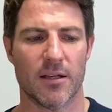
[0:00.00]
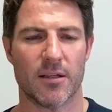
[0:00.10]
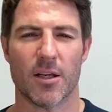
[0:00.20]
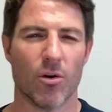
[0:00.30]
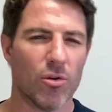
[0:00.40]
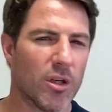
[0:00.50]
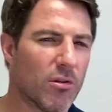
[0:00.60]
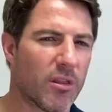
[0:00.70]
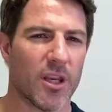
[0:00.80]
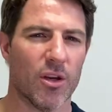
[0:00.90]
who do you
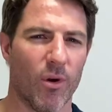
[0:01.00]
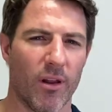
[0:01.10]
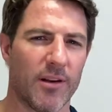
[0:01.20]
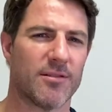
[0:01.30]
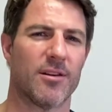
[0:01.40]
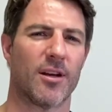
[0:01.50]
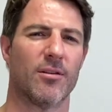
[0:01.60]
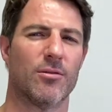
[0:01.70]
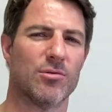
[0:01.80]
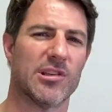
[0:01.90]
think you are? That's like,
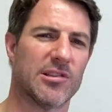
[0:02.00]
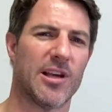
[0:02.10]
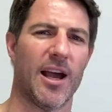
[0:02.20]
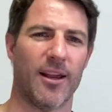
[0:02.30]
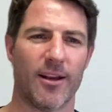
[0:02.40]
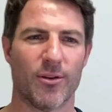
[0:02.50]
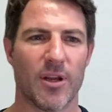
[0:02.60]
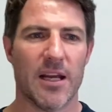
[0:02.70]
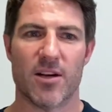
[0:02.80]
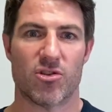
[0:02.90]
who's this guy? Like,
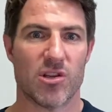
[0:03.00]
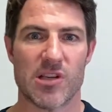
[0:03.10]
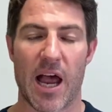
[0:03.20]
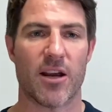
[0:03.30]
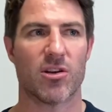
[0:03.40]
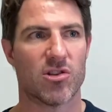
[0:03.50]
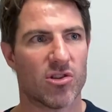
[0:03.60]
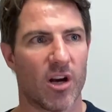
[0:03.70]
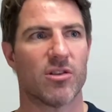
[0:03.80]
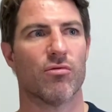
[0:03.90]
it's just, I could
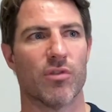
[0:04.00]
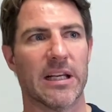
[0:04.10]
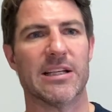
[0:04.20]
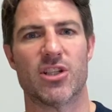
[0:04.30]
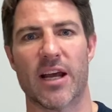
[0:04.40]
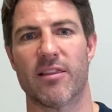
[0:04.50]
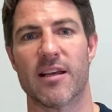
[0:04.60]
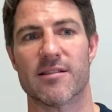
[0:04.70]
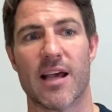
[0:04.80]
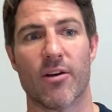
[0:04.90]
start to really check
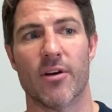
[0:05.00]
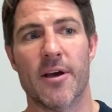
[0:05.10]
things out.